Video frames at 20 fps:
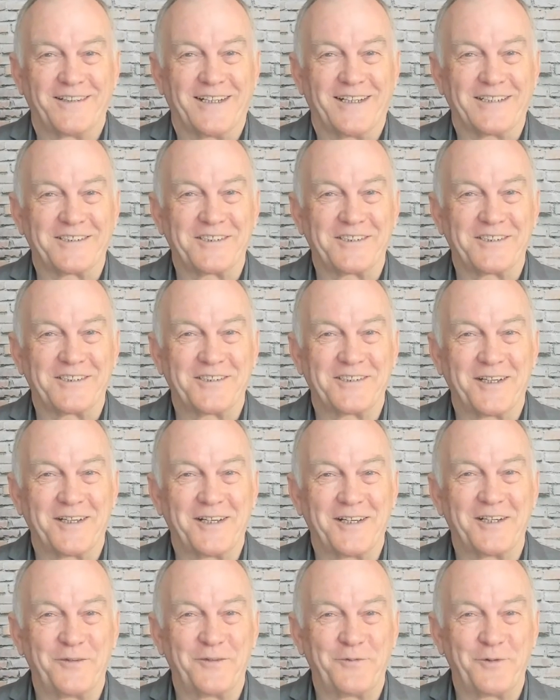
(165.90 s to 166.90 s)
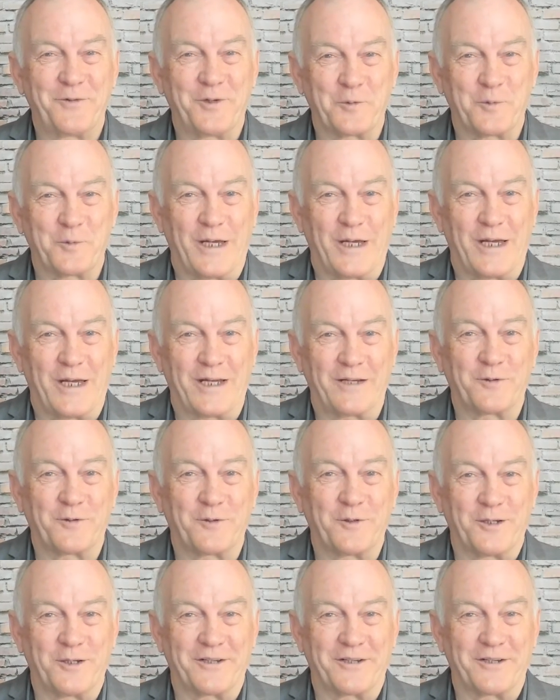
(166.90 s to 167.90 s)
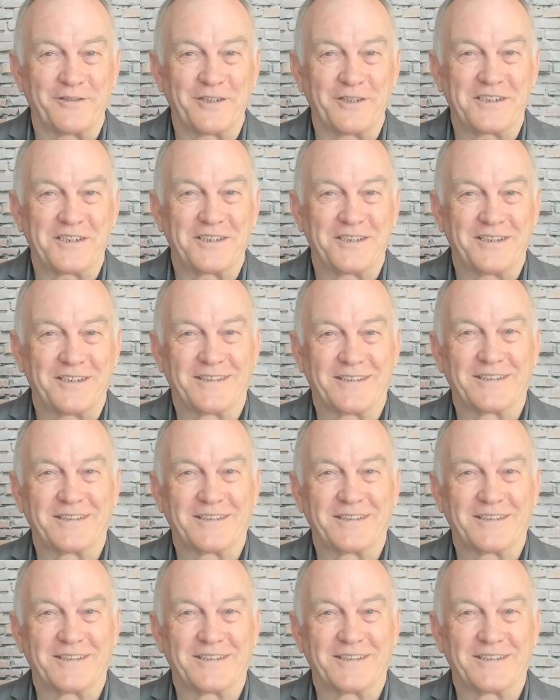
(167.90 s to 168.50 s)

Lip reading: That's a difficult part for a lot of us.